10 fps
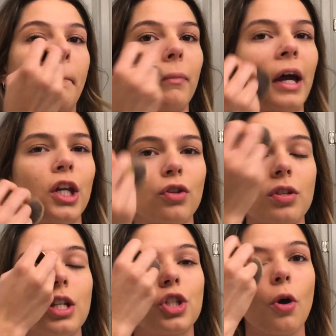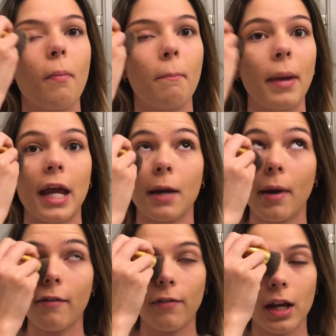I usually don't bake
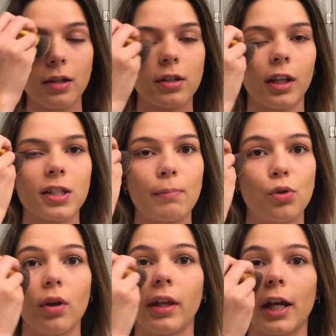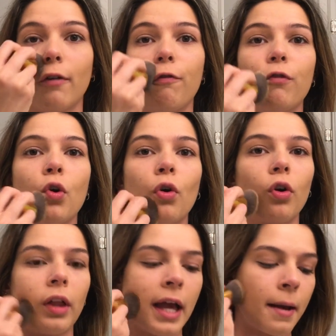my face unless I'm doing like a
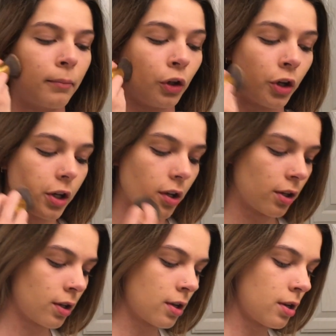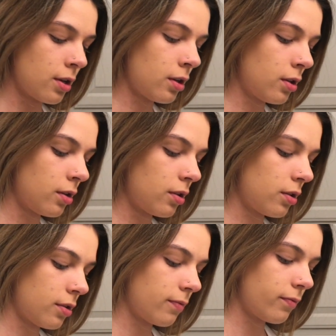full glam look.
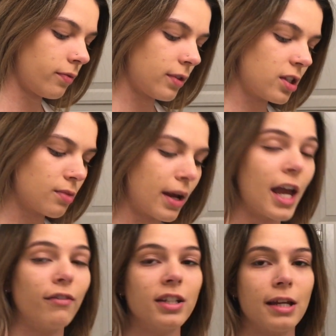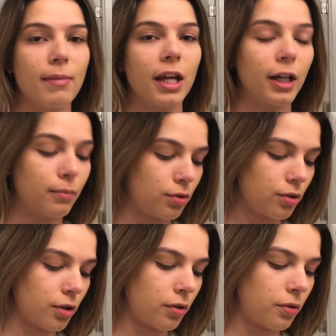This is my everyday makeup,
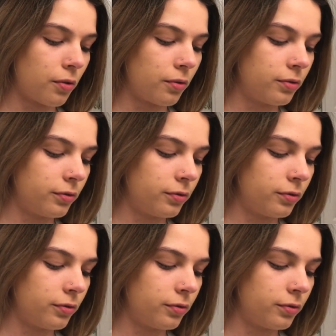so